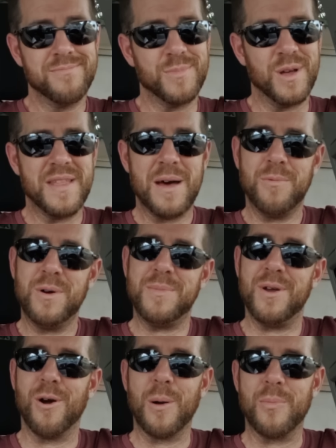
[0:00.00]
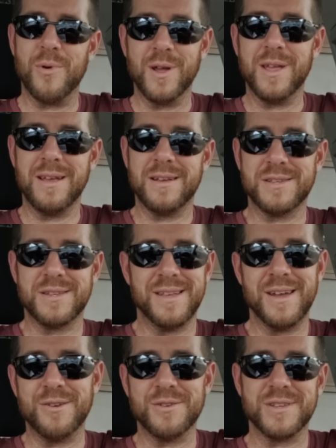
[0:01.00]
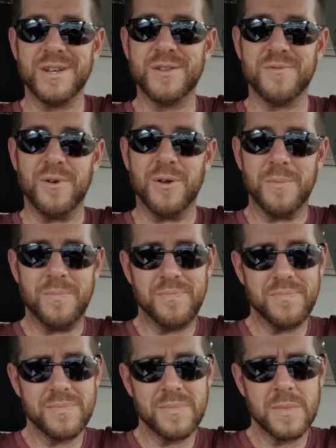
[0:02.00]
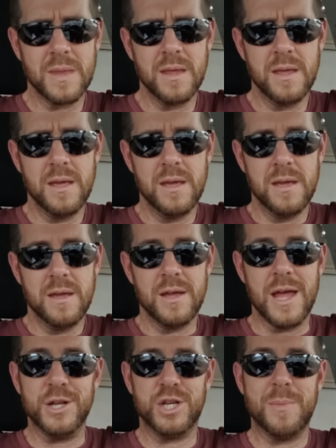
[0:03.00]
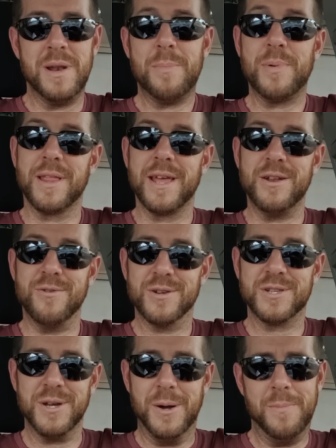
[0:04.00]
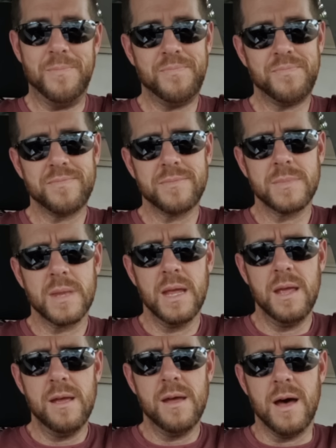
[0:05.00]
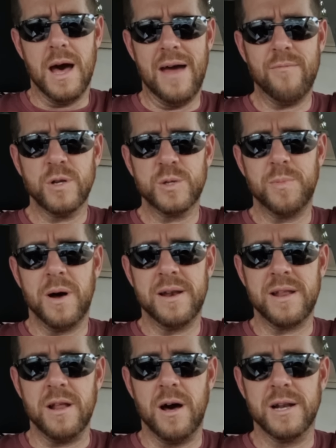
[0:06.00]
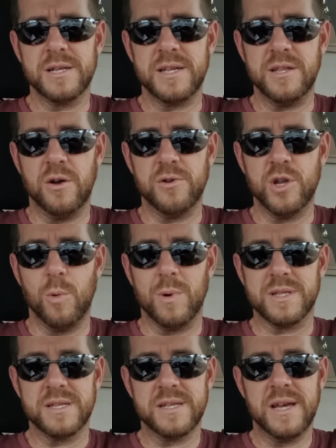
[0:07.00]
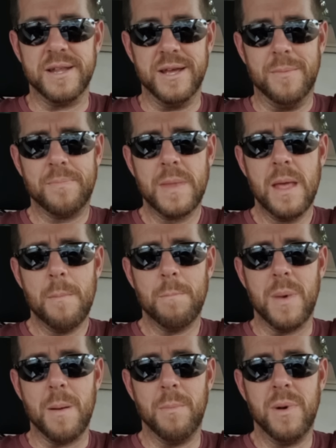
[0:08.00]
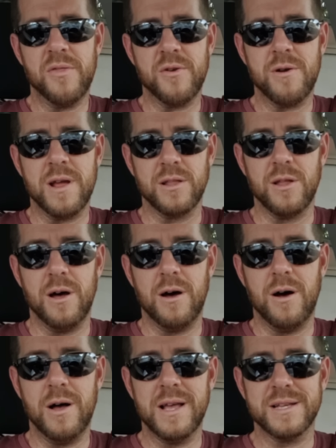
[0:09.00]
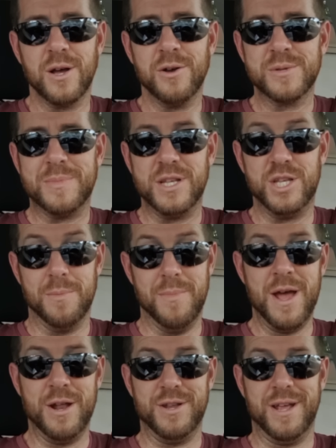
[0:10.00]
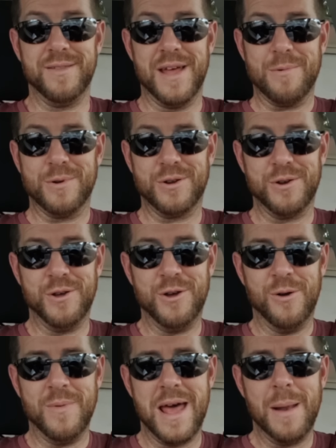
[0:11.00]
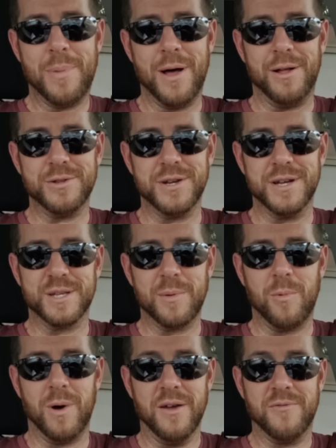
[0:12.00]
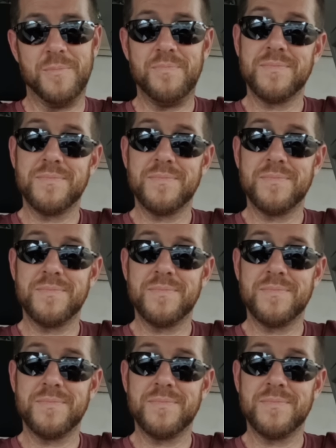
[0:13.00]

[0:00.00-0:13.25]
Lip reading: Well, that would be heartbreaking because it's not your son's fault. And she manipulated your son. I haven't responded and honestly don't know what to say to him. My mother-in-law has also been demanding that I return home and apologize to my wife.